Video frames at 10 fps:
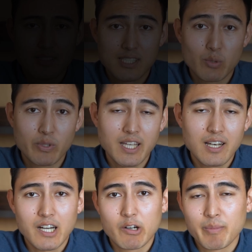So we
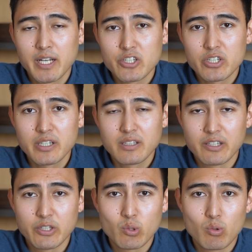tell our manager the
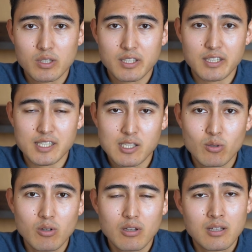new quantity
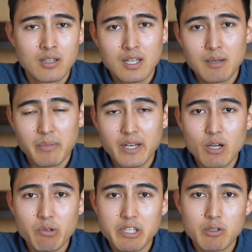sold, but
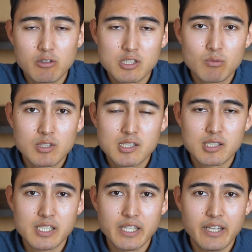now he also wants to
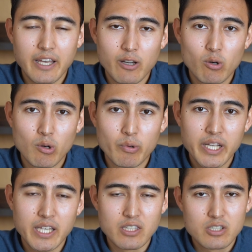see a whole
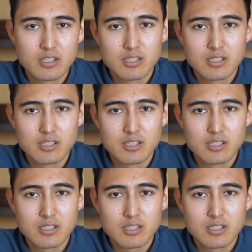range.